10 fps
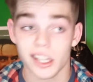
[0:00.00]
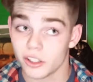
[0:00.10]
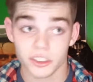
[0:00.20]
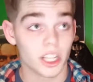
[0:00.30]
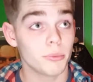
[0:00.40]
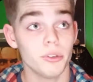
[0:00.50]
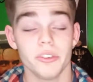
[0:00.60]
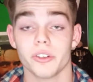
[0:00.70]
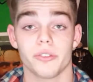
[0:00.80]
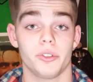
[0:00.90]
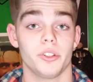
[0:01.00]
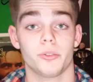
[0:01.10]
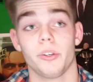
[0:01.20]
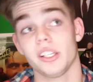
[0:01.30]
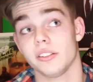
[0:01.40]
there's not a movie to review
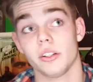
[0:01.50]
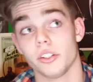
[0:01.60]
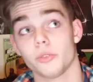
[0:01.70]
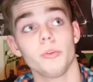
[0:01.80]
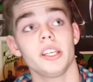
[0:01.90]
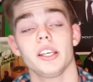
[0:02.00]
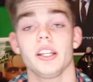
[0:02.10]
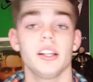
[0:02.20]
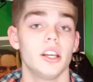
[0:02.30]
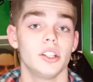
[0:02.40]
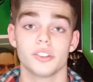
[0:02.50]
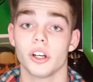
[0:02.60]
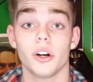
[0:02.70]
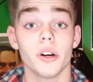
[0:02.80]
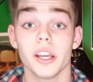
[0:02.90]
this week until this weekend,
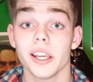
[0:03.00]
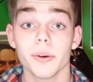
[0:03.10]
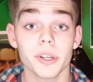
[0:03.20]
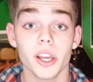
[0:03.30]
so here we